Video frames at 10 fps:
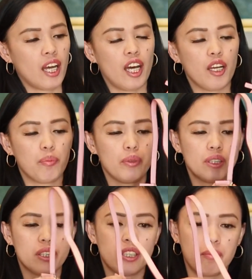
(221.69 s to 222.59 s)
I put
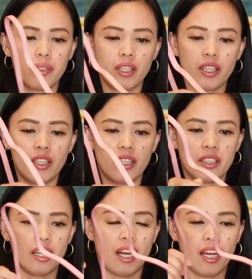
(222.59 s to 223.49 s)
something in here
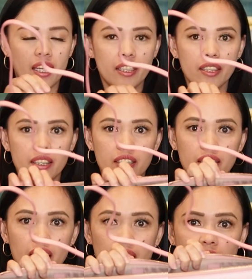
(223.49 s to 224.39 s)
guys. It's
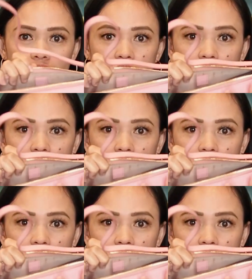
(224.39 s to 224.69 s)
not that